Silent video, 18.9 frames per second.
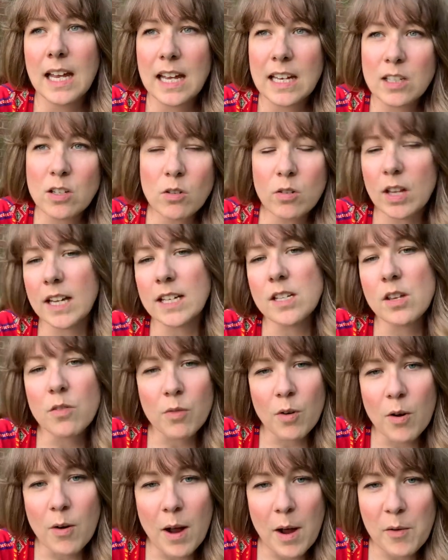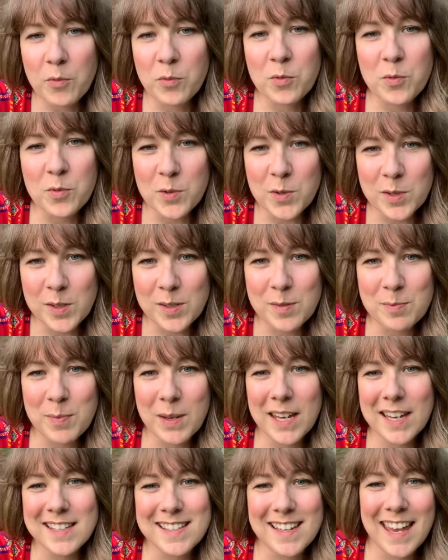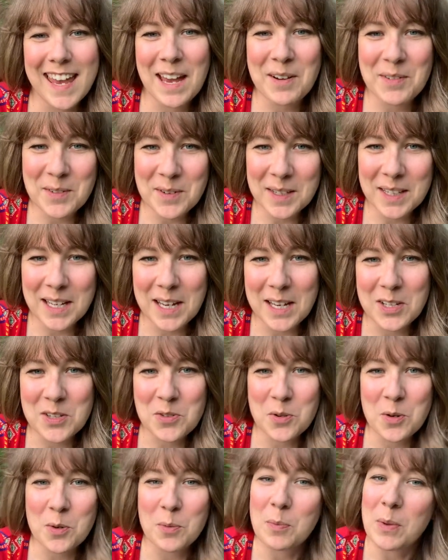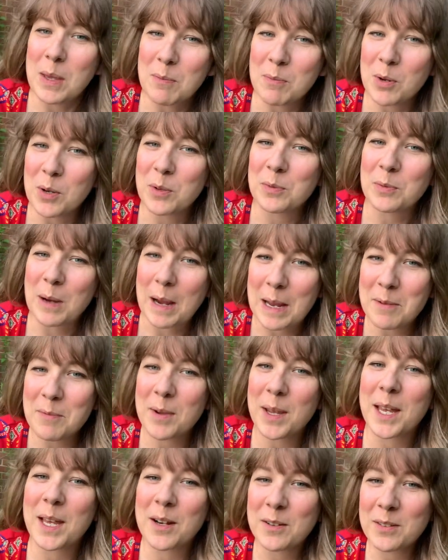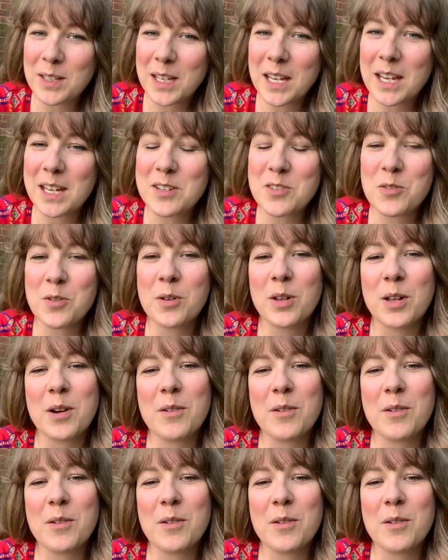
Don't like to throw out rules because you can't really control people, right? We can only control our